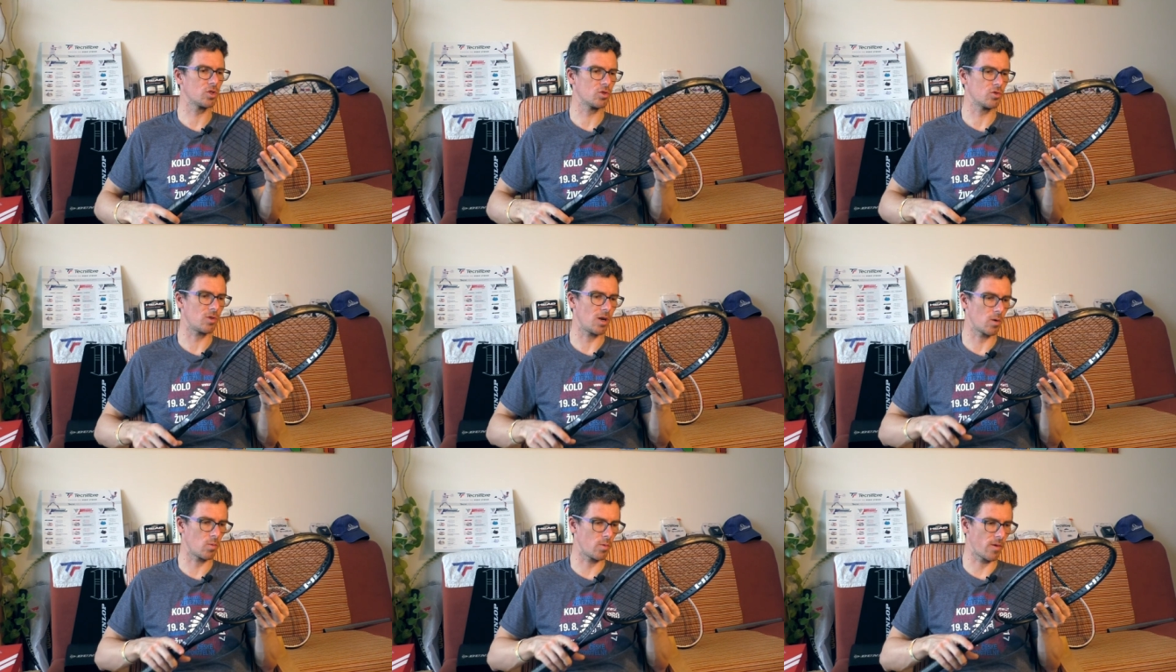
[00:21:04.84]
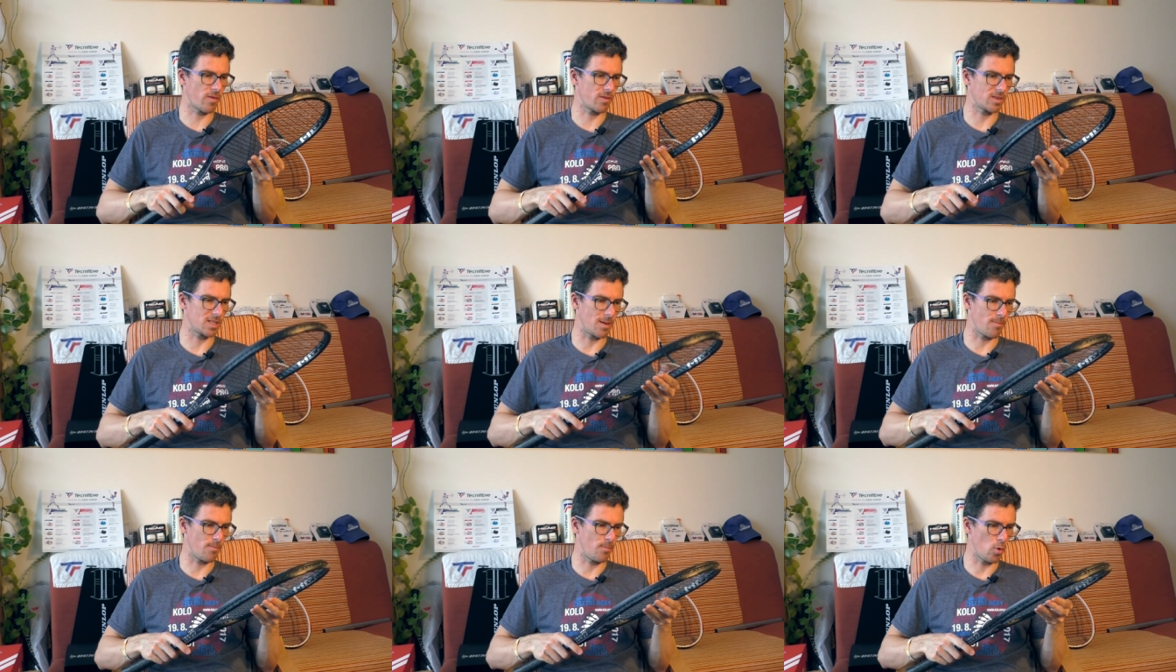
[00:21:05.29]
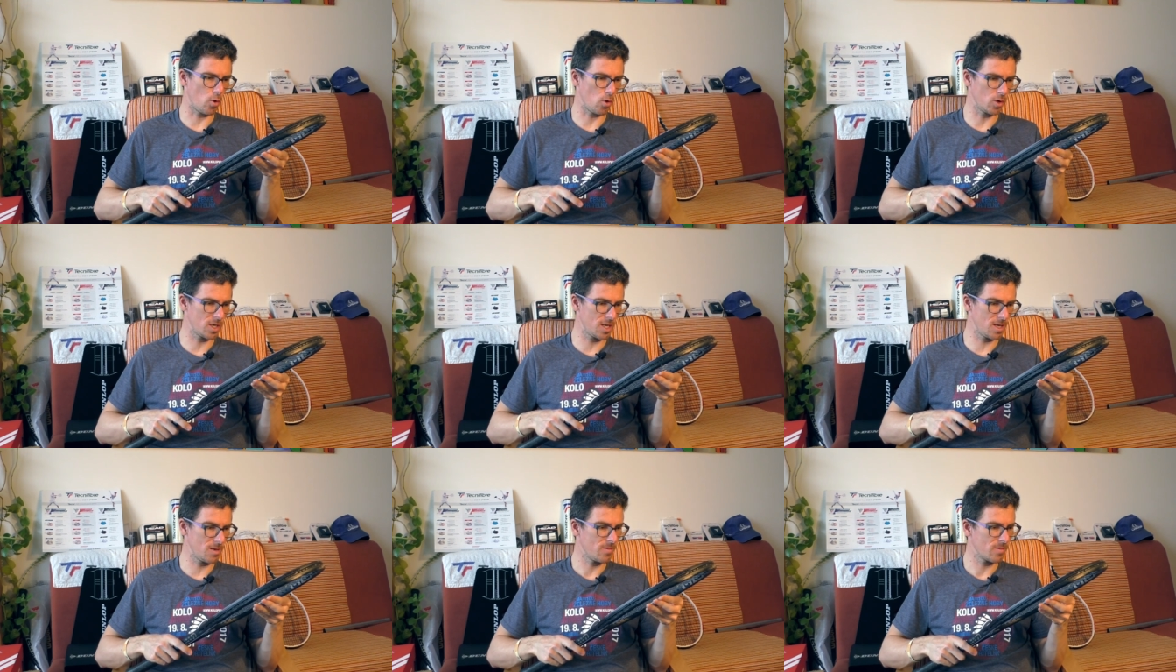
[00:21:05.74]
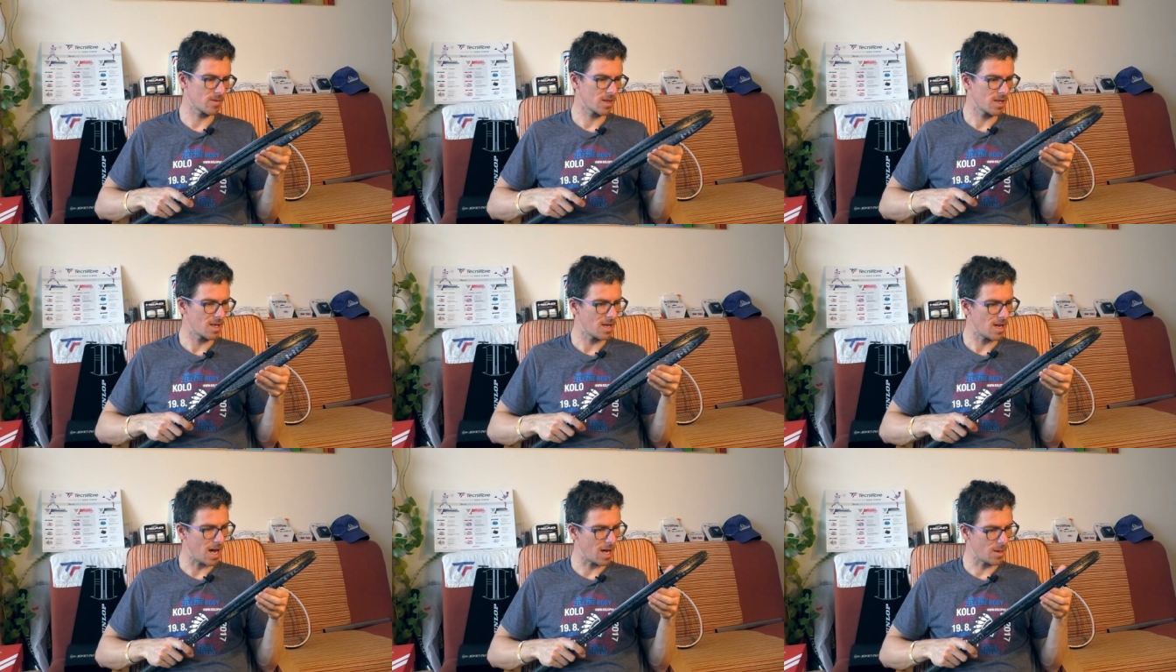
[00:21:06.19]
strung with some poly.
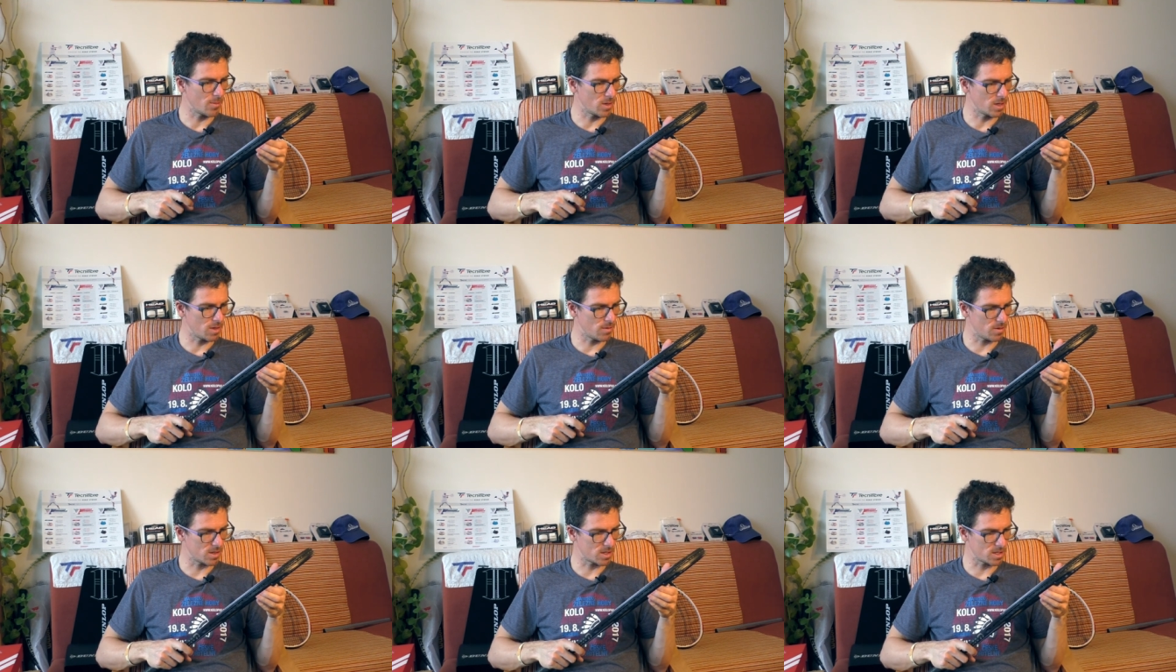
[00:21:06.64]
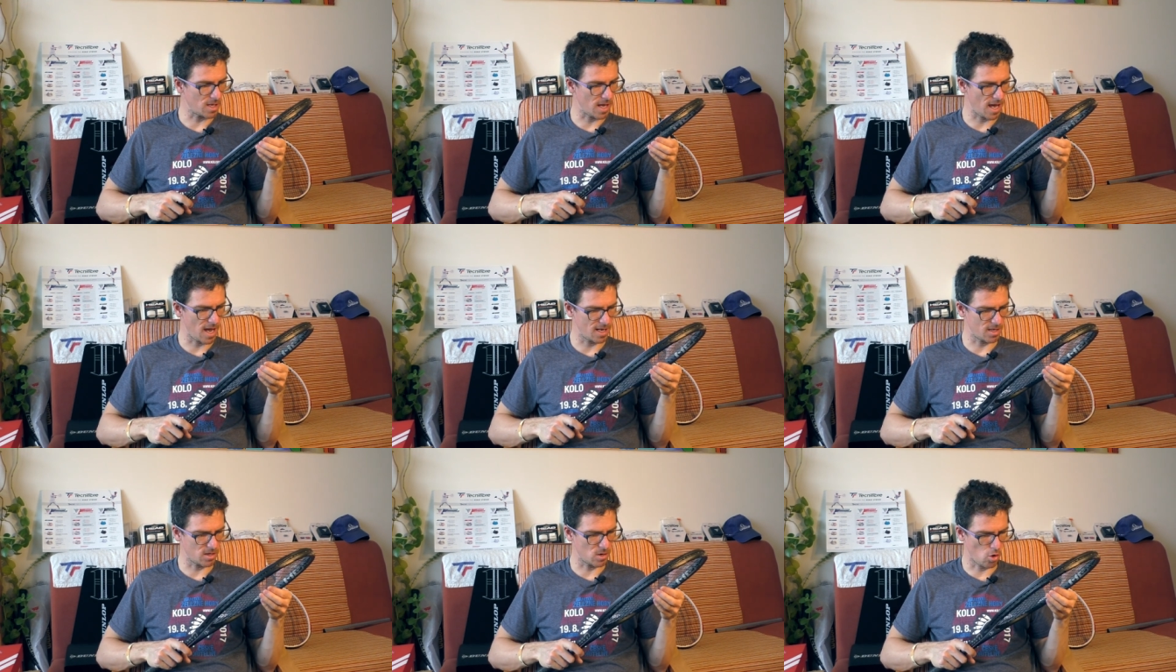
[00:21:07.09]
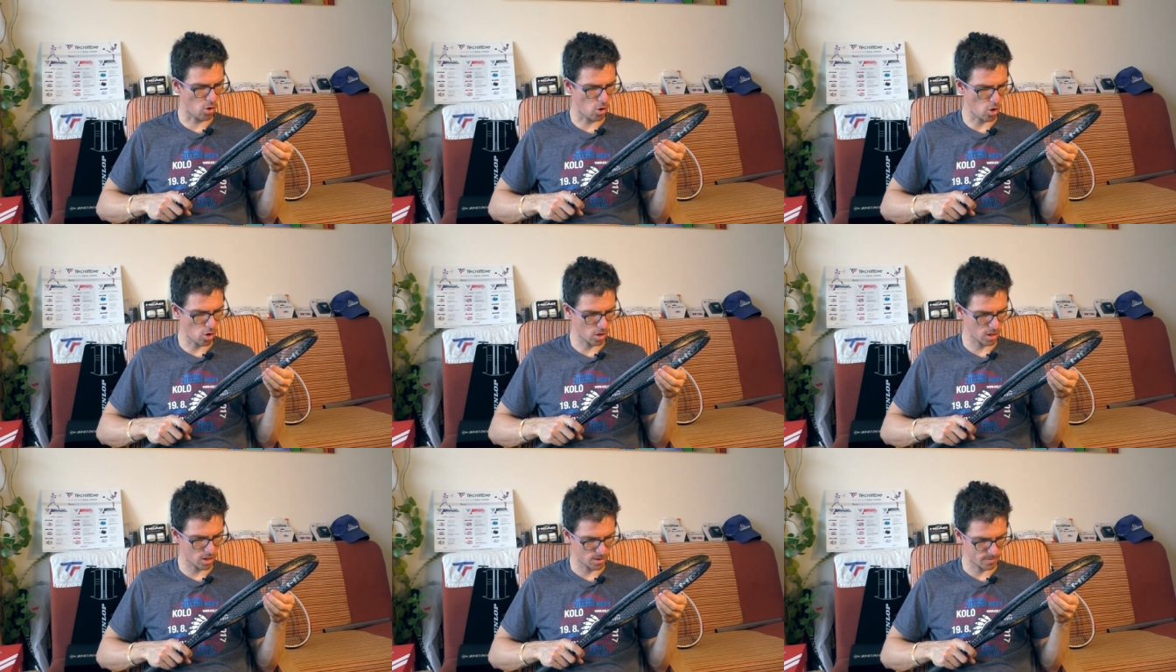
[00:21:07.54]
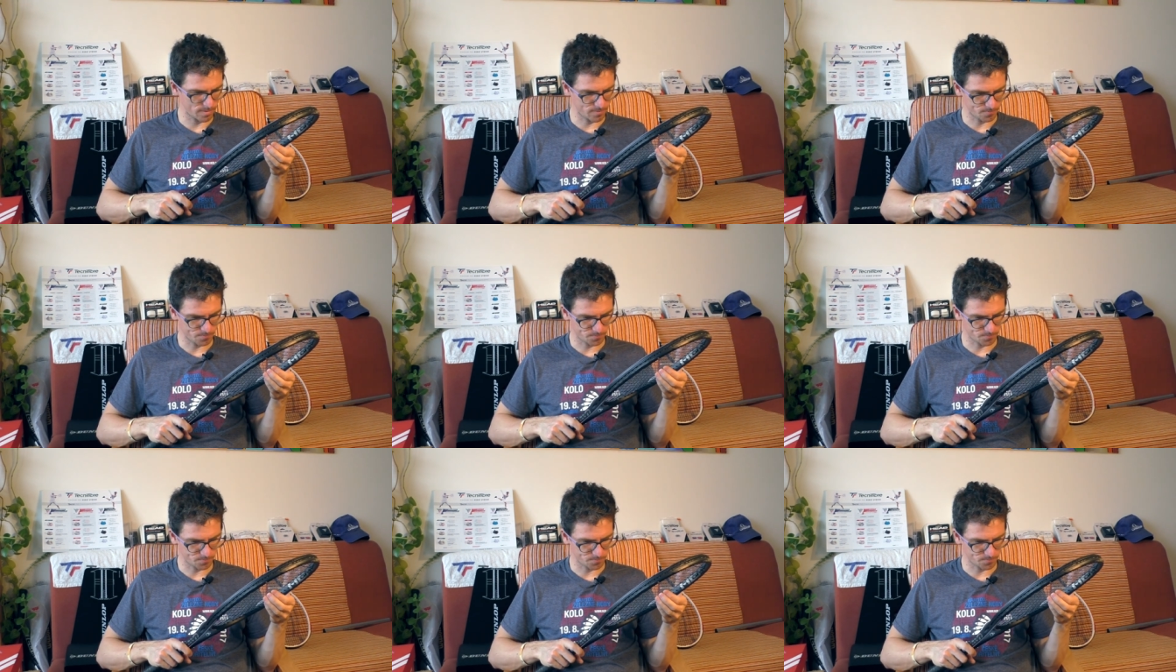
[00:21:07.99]
I believe it's a head hawk